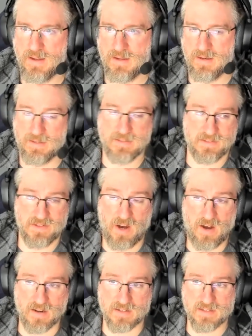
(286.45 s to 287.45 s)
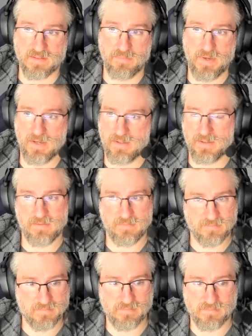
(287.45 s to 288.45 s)
It's docs, but
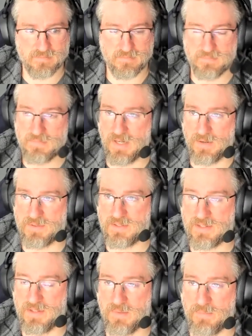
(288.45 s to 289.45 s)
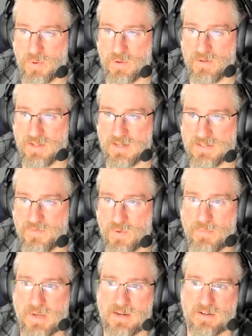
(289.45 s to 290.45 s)
it's still important that it's
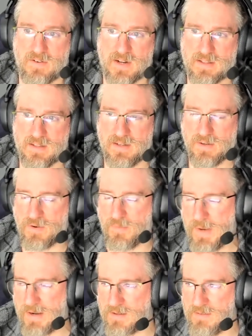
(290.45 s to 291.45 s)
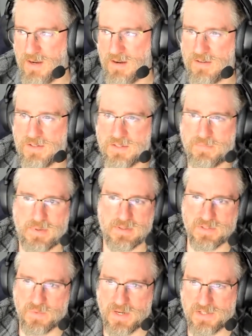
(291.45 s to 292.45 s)
formatted correctly, no grammatical errors,
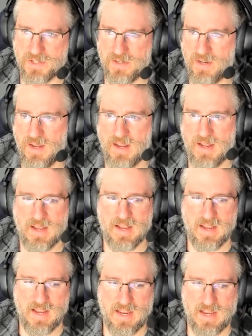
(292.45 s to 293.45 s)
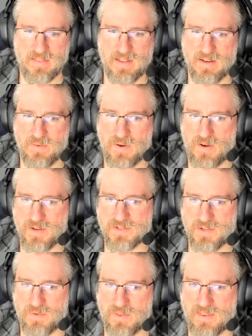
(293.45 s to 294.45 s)
punctuation, and then
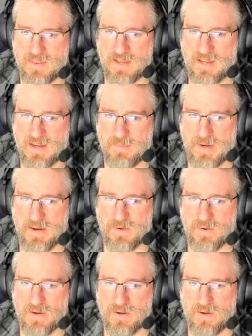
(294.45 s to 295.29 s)
also thinking about